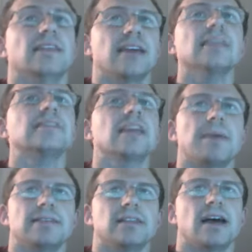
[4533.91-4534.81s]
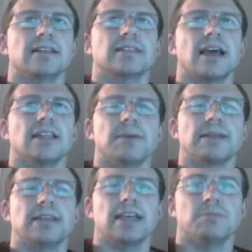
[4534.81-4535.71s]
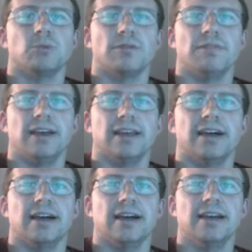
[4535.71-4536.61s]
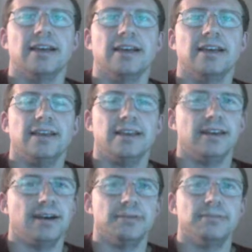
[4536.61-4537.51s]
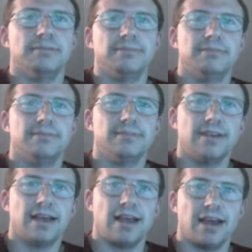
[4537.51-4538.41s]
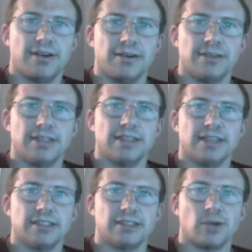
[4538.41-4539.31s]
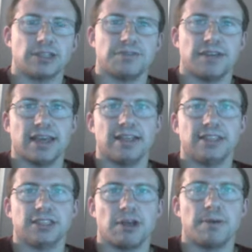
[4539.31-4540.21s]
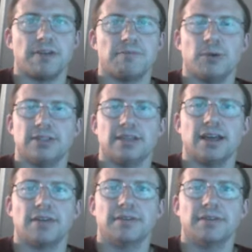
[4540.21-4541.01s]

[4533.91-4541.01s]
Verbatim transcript: The tennis take makes a lot of sense. My take is more of like a, you know, I don't know. It's, it's just a question of like, can he scrape enough points together?